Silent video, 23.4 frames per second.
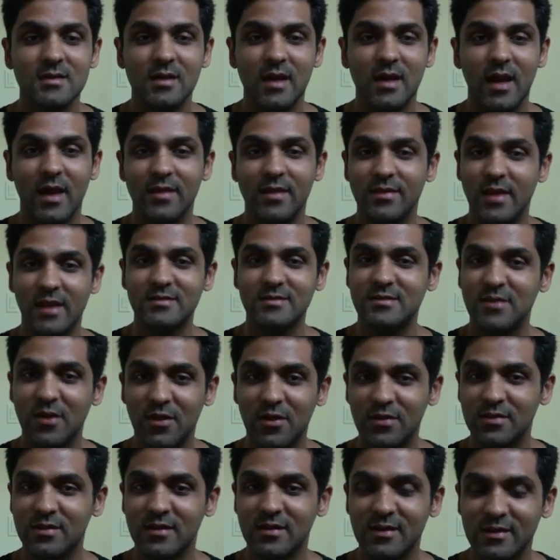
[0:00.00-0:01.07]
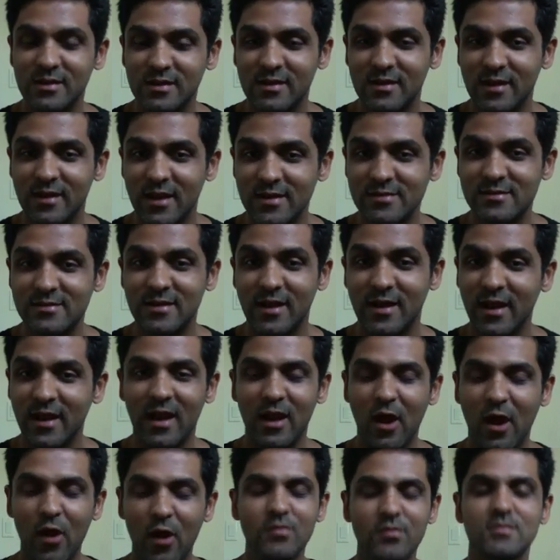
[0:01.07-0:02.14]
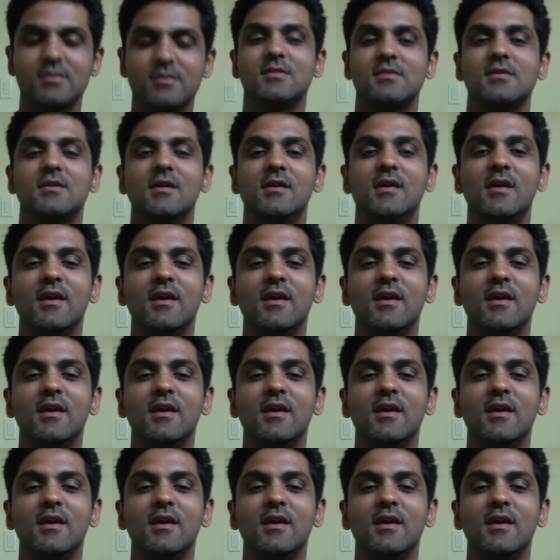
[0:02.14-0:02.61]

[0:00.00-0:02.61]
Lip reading: and that's not the destiny allows.